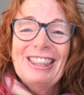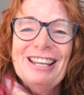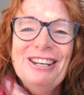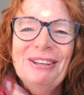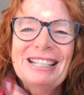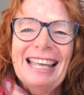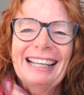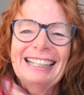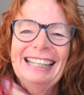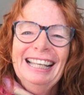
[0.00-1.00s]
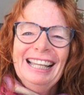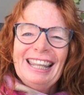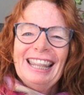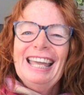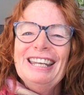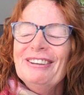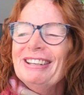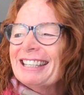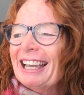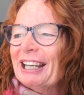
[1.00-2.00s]
They knew
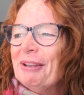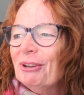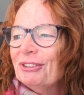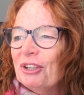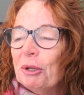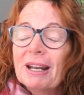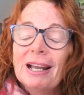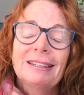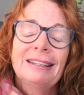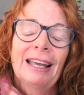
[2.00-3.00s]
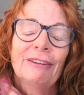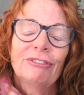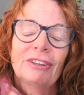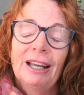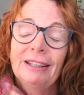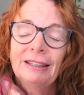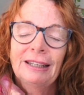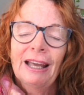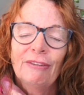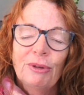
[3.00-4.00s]
exactly what to do. But I didn't
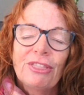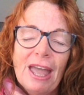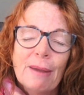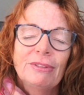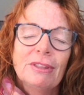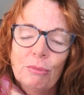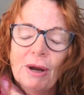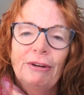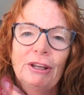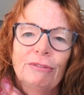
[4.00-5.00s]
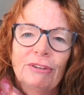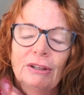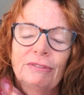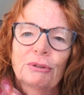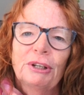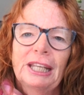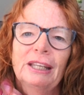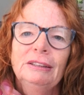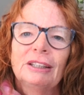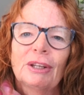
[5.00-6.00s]
have with them the worry of a
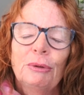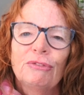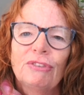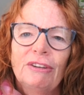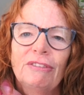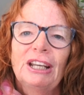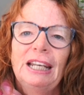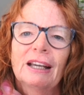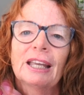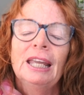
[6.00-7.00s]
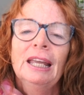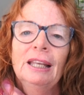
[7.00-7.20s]
chronic illness. I was very, very lucky.